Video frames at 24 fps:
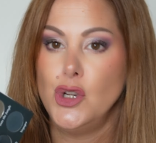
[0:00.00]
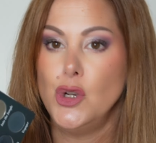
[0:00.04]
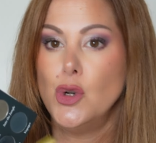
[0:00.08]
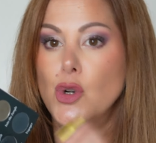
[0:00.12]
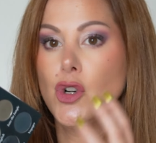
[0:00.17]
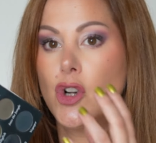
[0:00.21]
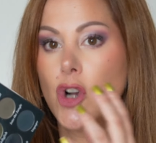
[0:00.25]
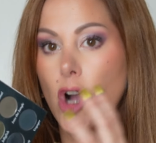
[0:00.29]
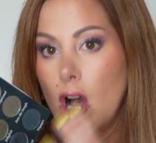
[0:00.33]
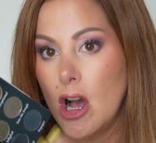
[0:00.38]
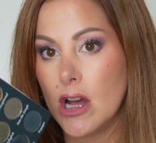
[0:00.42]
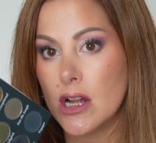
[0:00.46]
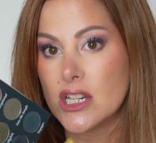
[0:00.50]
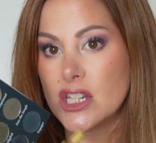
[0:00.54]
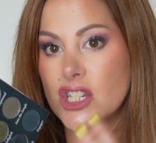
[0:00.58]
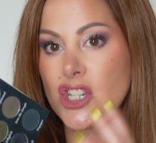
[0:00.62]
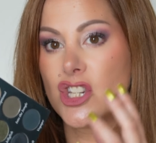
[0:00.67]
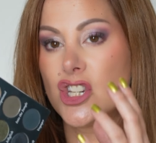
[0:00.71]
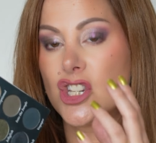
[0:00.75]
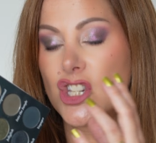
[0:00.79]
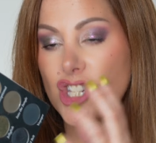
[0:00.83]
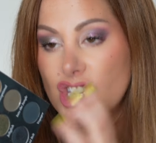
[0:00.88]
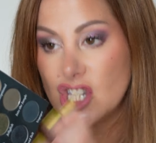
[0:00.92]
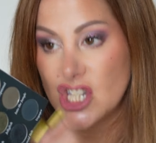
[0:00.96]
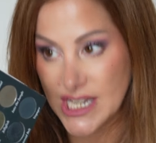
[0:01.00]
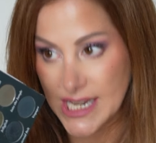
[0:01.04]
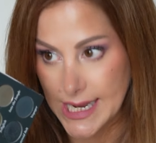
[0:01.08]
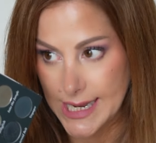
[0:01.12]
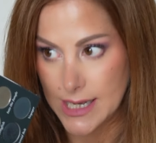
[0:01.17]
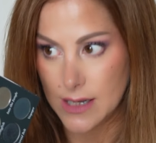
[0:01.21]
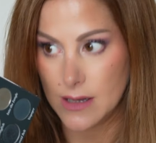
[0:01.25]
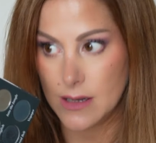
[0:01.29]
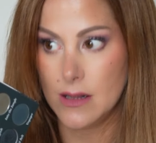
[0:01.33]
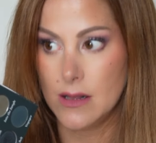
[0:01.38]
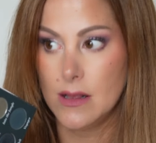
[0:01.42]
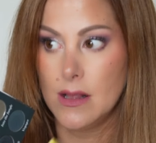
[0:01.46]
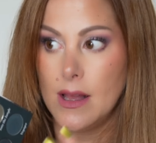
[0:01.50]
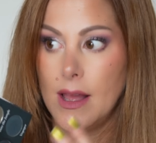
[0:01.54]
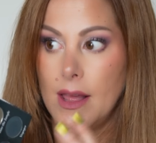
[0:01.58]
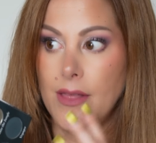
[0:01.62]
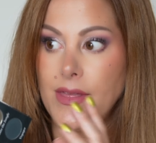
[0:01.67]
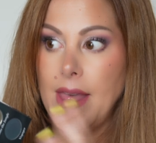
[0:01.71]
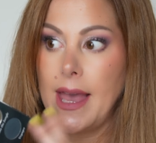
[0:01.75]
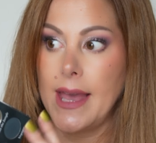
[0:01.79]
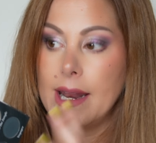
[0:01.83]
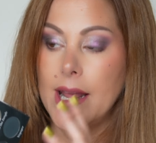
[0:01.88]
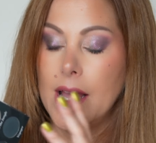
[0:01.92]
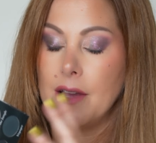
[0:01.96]
you can't tell
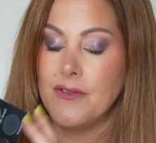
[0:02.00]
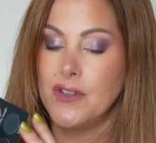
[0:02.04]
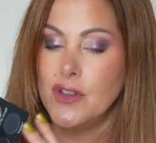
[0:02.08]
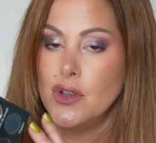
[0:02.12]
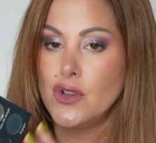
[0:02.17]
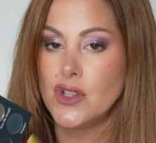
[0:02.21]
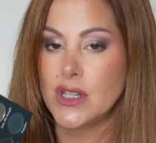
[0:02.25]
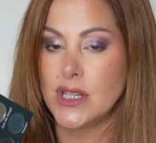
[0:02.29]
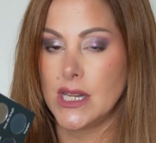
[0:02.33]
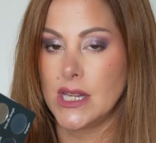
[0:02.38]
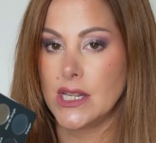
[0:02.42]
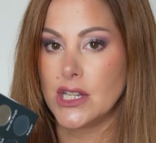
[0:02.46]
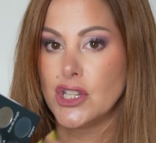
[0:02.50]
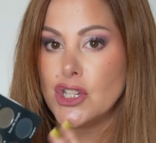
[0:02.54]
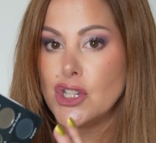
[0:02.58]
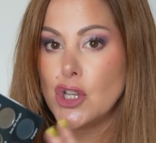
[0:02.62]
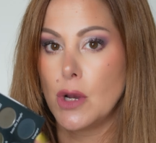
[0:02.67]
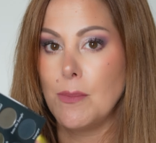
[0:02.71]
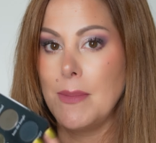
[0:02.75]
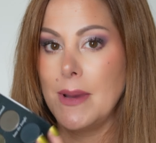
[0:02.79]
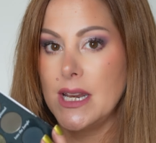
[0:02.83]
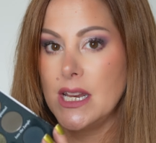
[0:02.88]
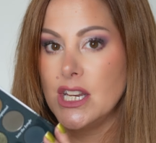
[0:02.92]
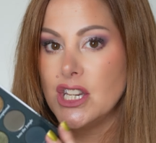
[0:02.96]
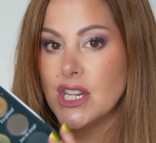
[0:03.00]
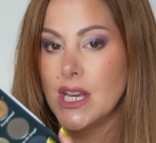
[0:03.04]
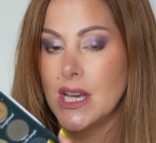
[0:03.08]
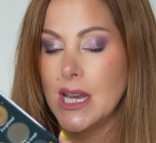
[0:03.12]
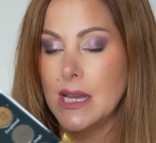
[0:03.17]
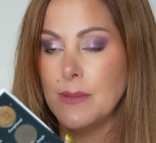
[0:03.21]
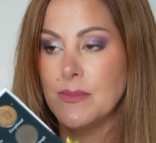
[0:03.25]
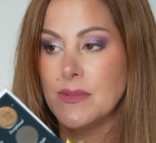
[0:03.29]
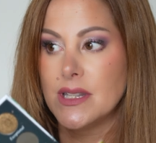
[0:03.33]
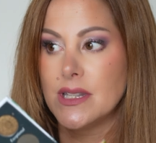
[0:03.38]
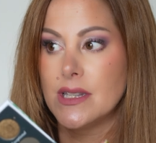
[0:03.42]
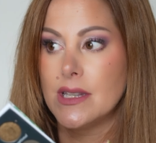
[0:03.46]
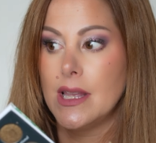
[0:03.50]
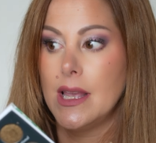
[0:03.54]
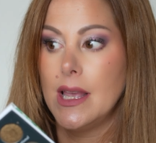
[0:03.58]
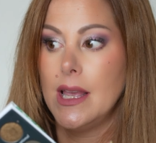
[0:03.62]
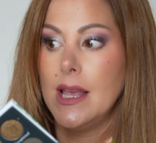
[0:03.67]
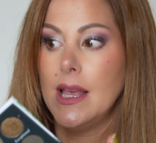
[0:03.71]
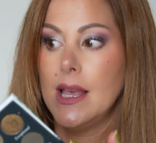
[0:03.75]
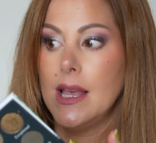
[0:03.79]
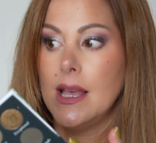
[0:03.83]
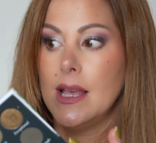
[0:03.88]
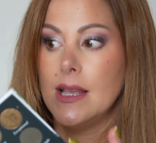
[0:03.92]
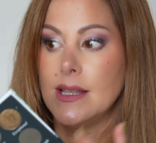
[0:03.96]
that I've used it so many times
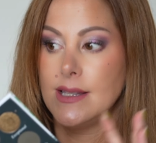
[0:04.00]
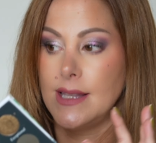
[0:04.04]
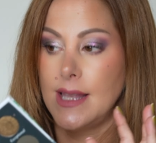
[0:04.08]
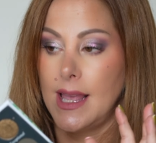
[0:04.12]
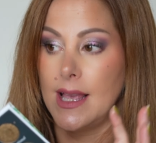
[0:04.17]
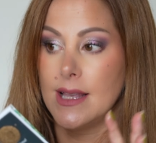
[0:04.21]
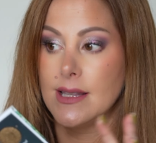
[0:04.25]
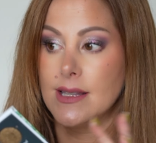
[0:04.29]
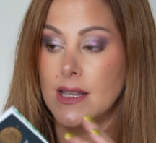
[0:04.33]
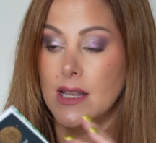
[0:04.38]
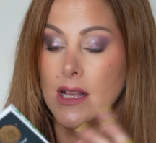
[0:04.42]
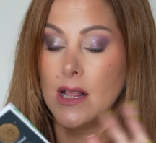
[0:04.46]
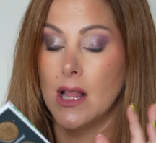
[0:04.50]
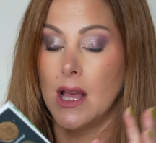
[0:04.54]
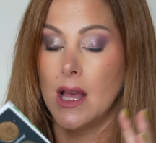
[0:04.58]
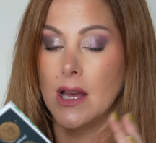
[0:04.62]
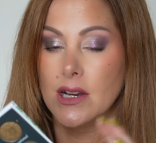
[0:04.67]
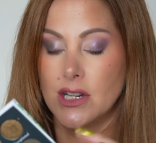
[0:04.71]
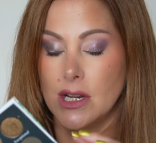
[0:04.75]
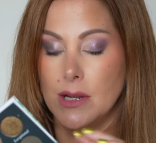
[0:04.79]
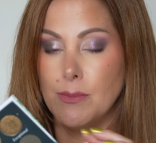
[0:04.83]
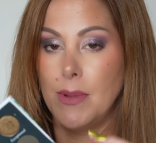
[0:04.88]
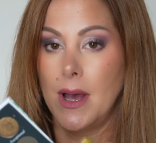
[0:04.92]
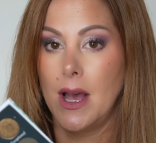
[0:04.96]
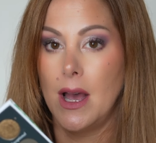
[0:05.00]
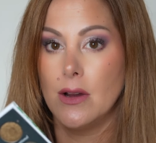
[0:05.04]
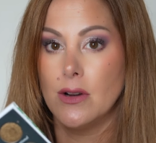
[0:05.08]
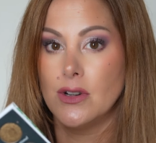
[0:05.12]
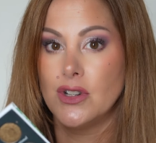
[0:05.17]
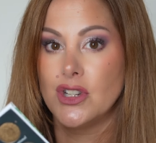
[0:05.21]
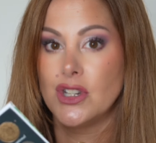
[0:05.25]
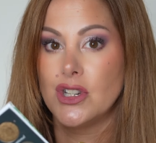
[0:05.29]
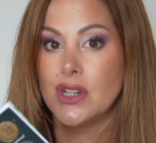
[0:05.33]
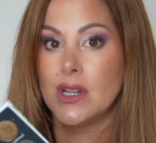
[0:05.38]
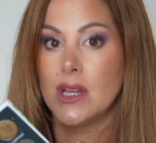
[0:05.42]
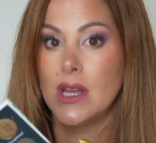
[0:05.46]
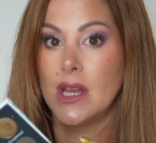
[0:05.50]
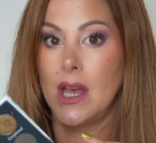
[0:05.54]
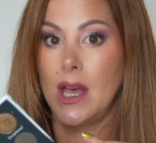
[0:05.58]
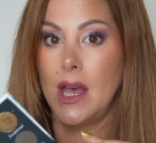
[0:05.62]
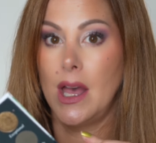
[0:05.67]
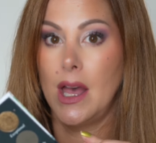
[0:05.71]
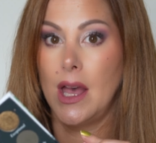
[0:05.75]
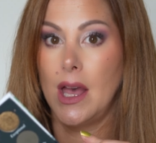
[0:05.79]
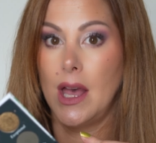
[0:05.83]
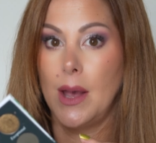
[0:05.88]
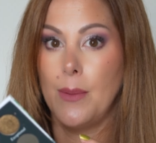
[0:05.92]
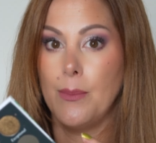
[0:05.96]
says a lot about
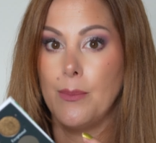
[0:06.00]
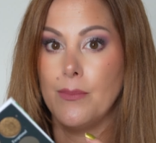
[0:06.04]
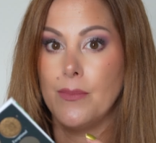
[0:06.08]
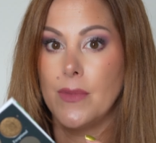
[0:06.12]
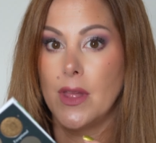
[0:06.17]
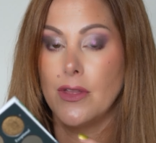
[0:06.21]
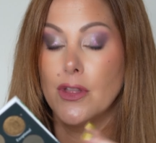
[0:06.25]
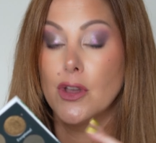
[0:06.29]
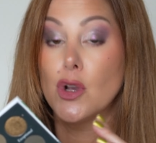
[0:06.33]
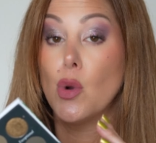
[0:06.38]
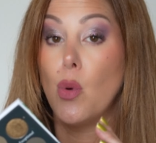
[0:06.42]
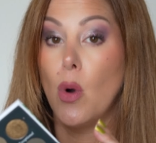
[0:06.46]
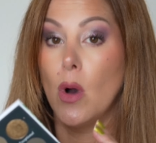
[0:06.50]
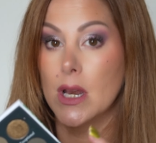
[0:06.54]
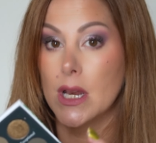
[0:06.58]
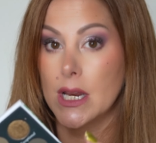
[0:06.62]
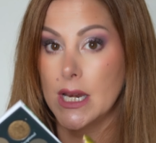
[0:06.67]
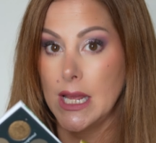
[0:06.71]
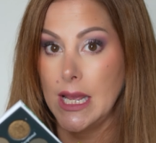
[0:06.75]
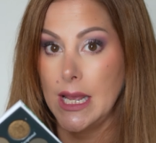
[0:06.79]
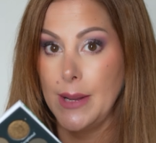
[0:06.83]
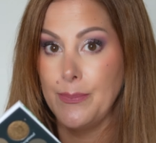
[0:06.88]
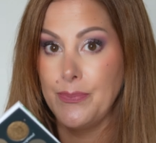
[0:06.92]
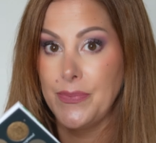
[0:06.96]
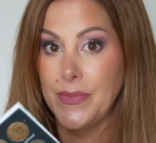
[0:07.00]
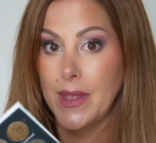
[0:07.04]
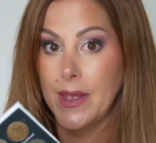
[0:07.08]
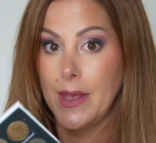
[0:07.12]
the quality.